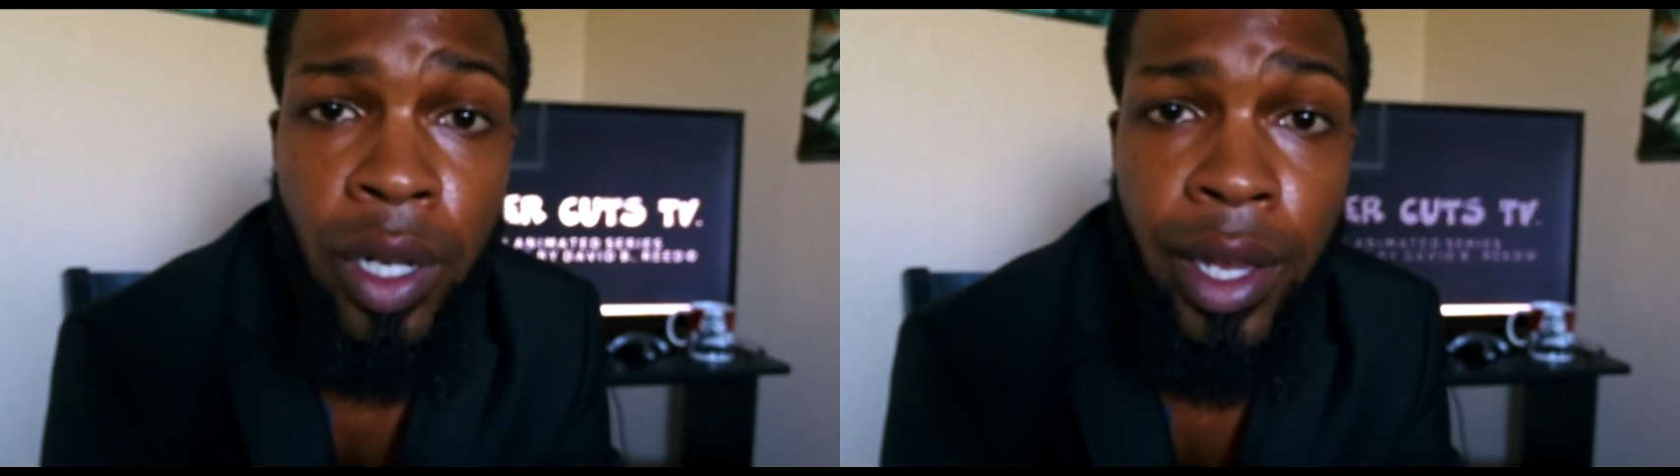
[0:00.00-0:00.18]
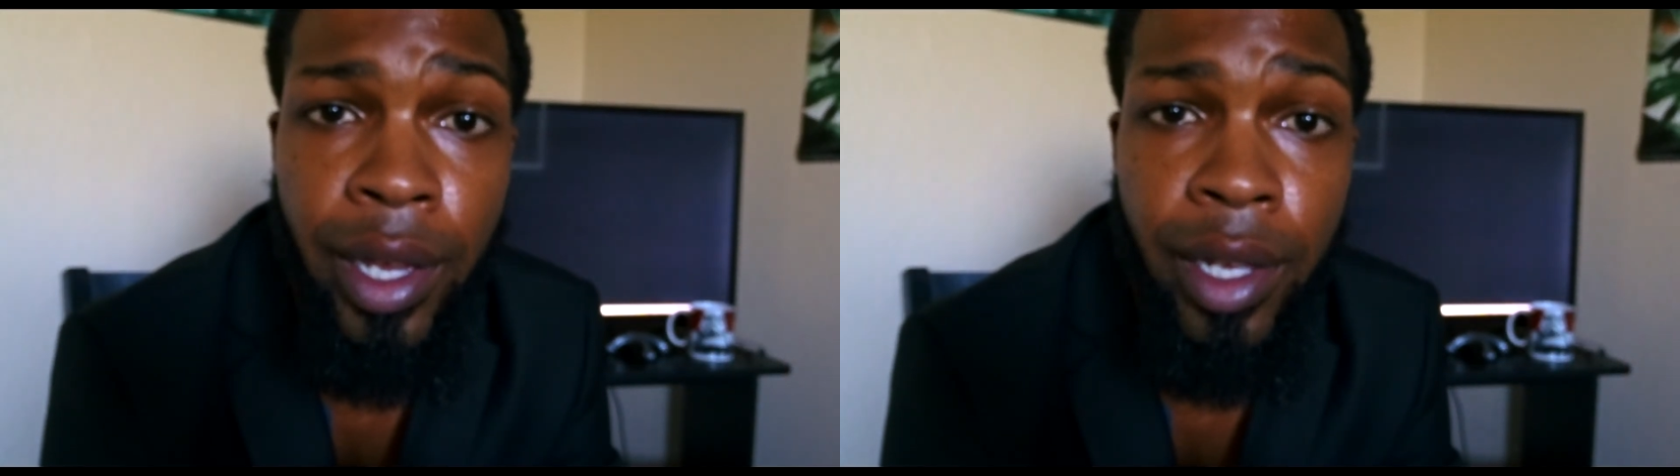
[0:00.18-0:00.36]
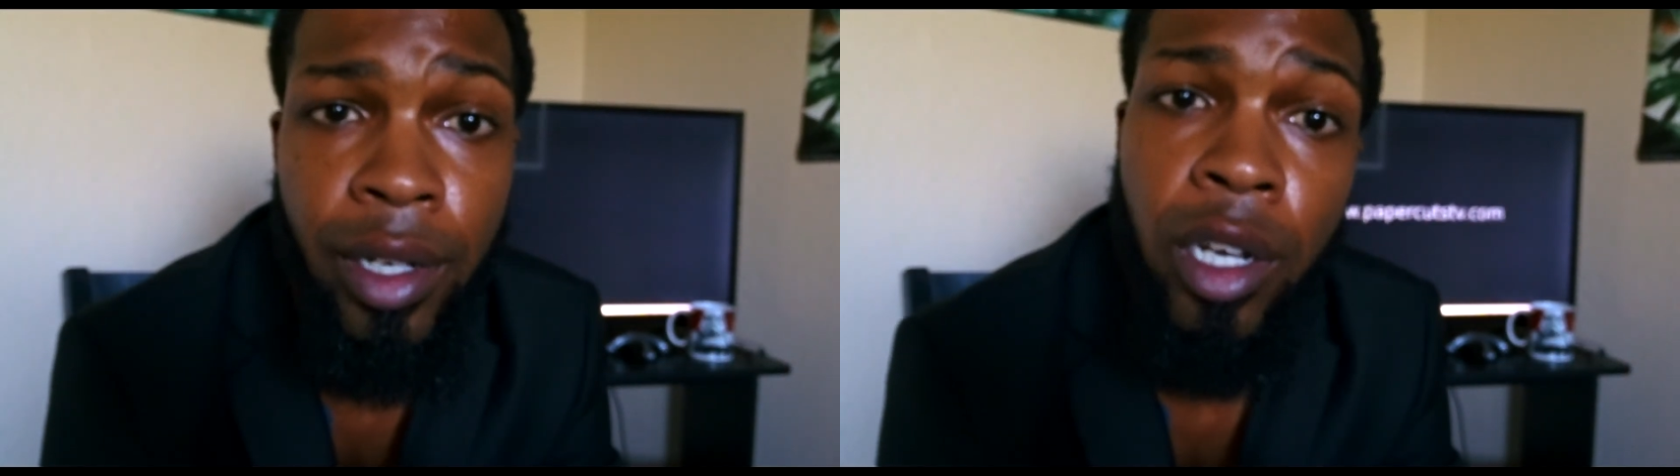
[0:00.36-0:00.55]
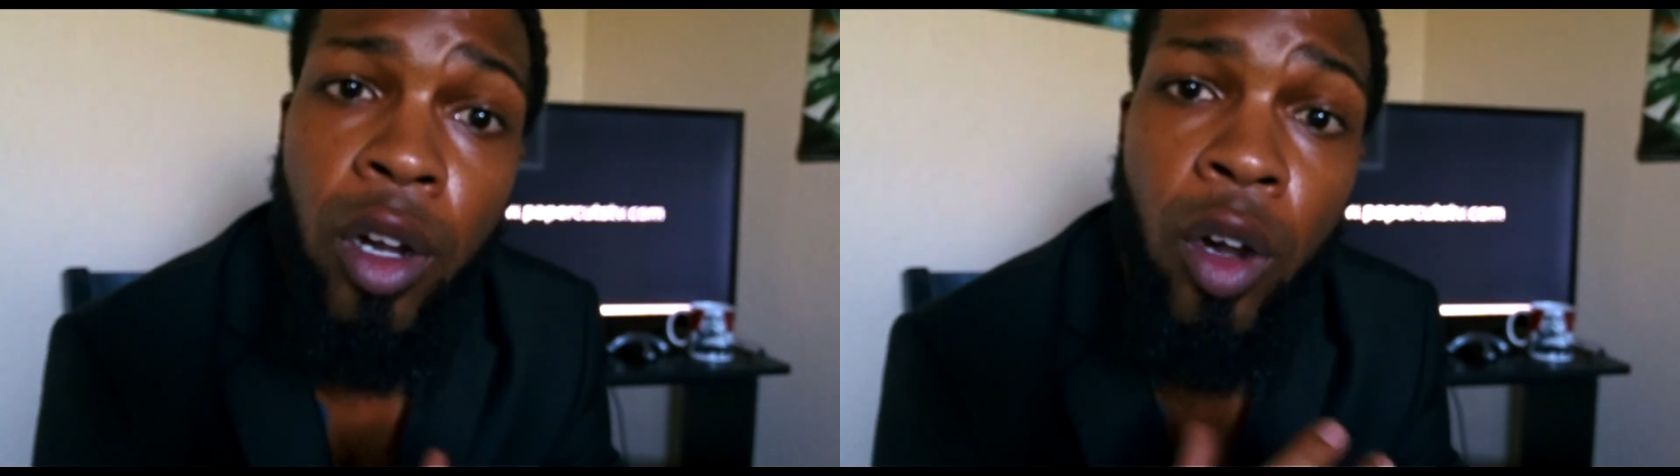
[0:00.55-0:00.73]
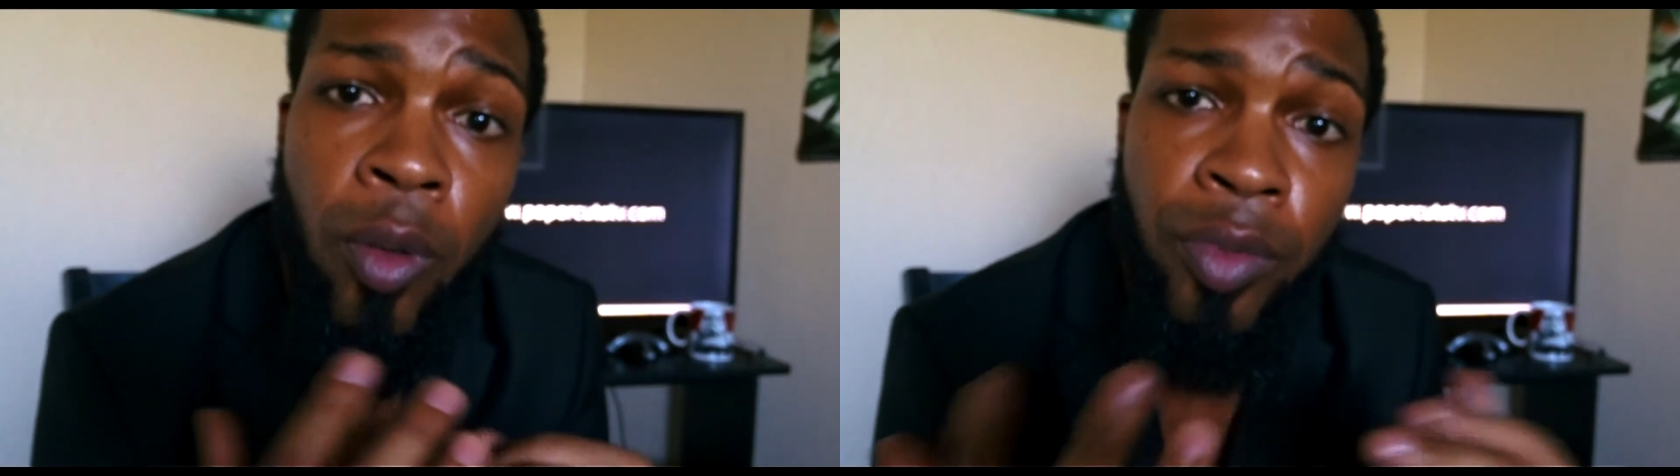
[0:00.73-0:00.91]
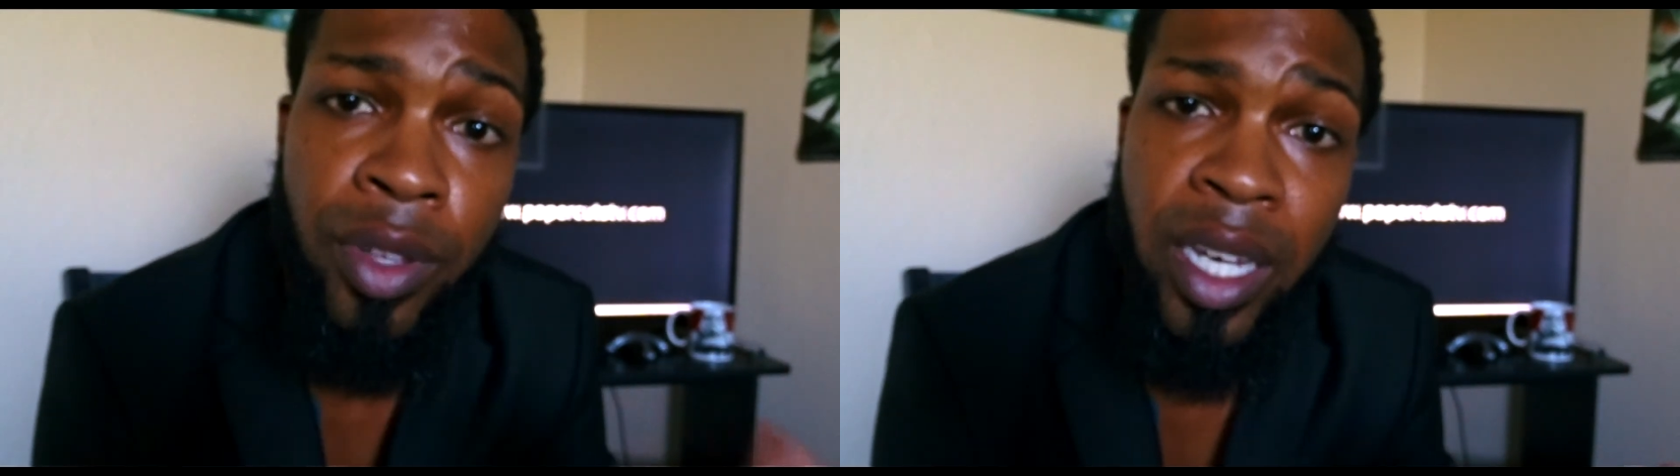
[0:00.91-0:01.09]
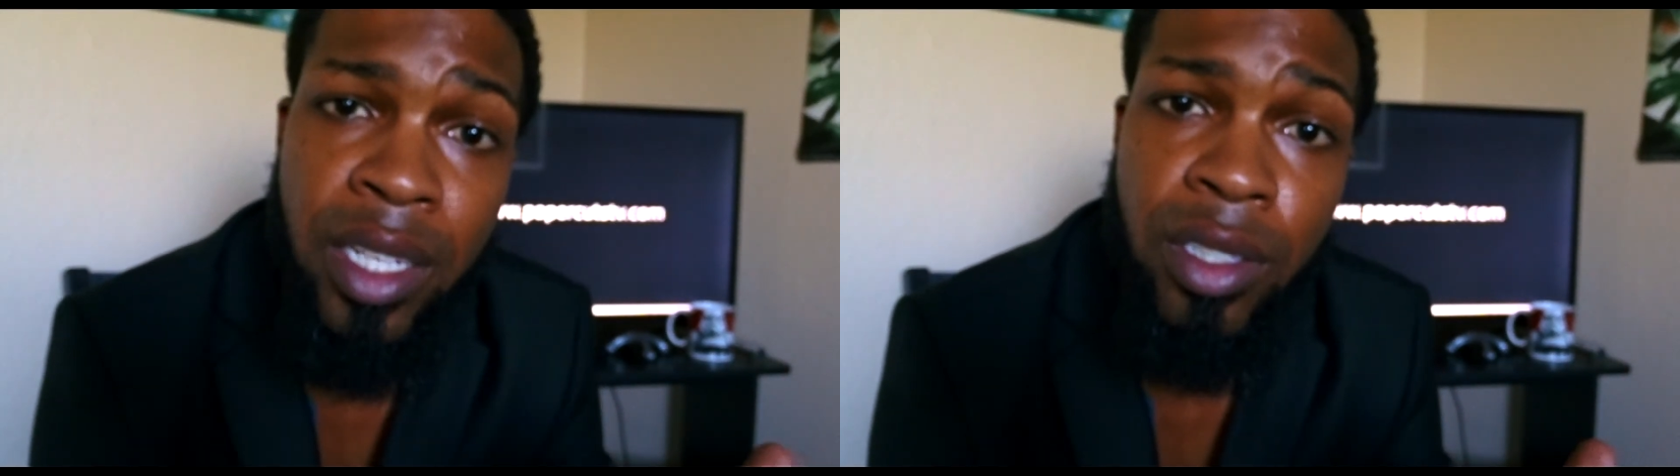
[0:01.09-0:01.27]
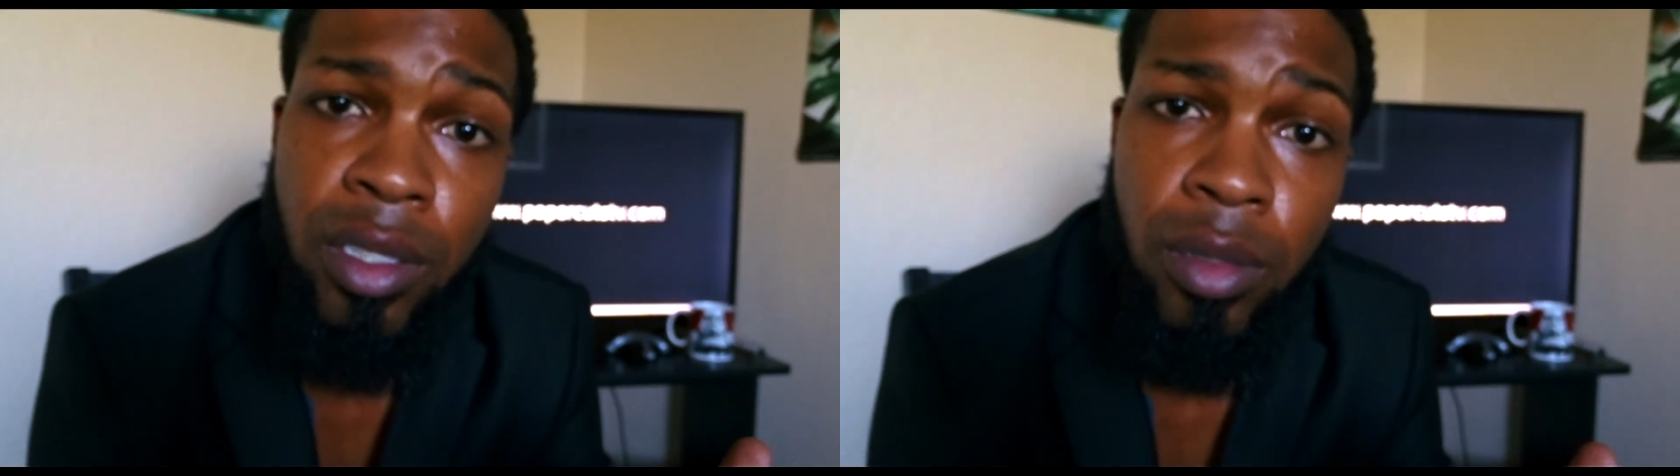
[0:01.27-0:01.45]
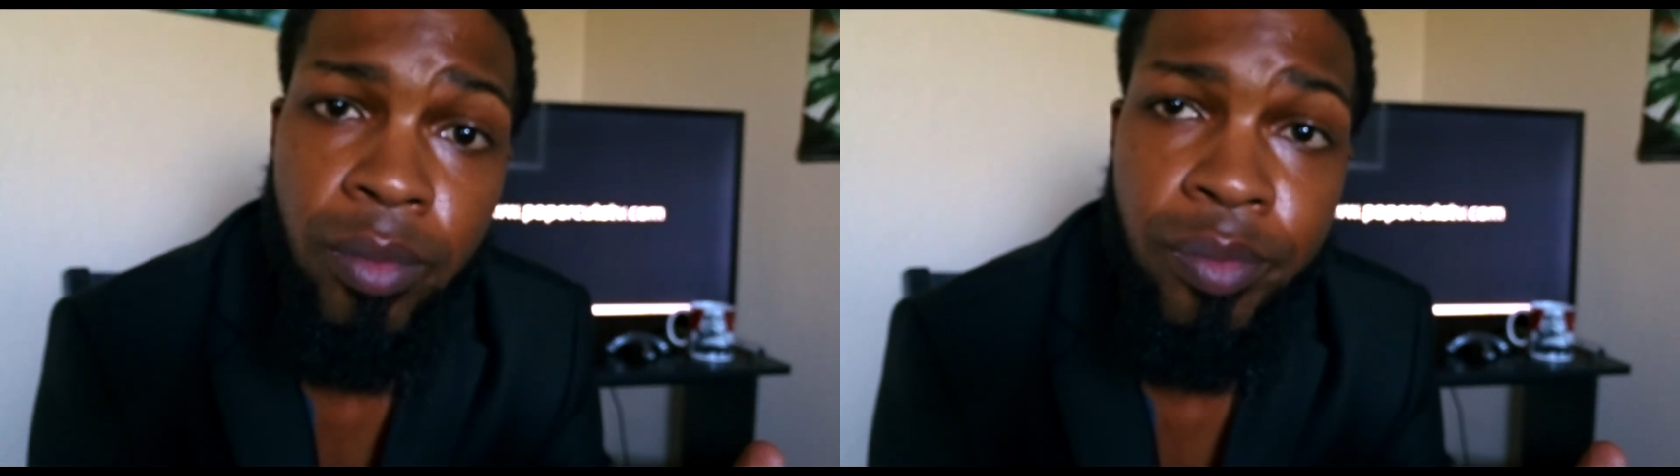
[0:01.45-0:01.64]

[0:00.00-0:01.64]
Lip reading: And hopefully that's